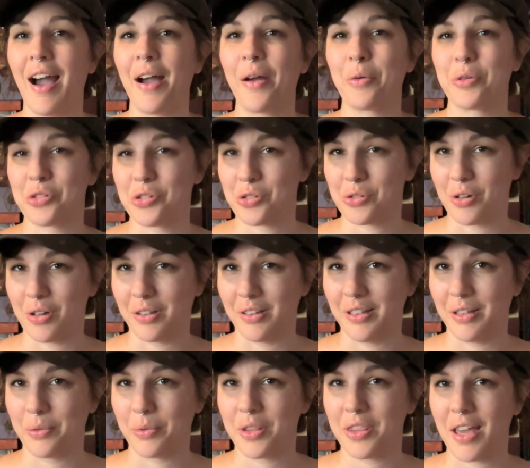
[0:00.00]
I was
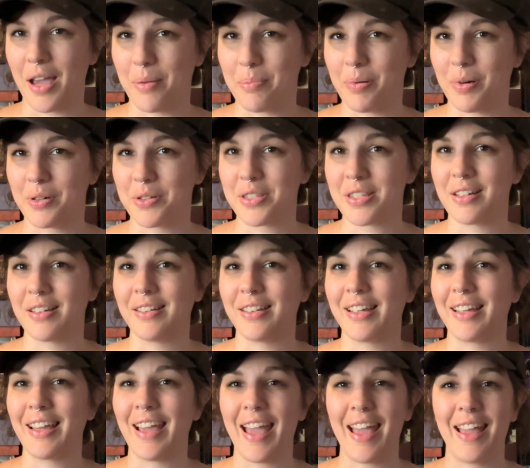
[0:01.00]
struggling with that
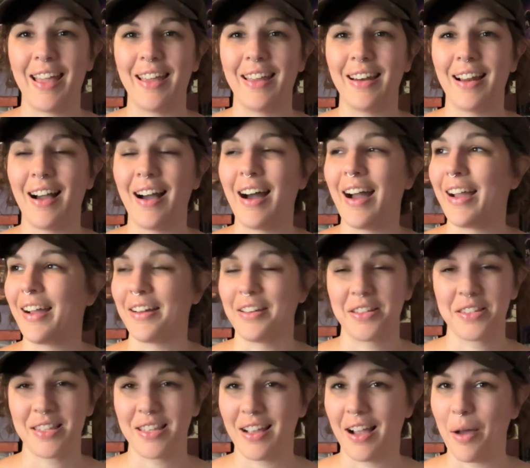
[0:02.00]
personally, and I
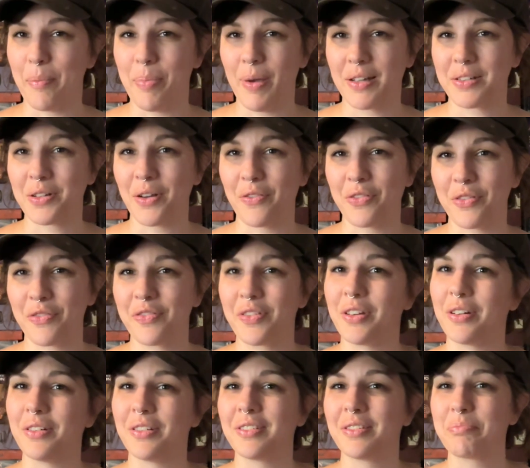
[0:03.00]
honestly got picked off the
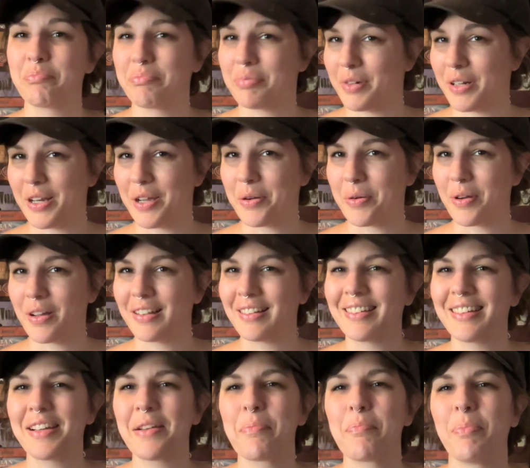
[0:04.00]
field pretty
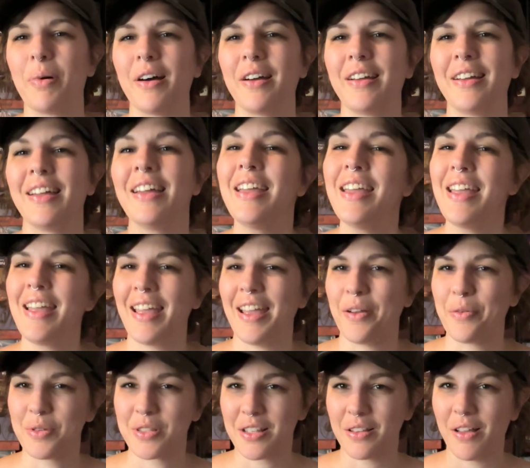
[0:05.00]
quickly, but it
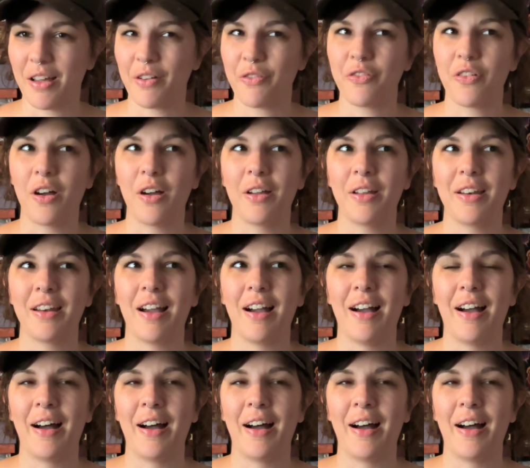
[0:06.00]
was a lot of fun.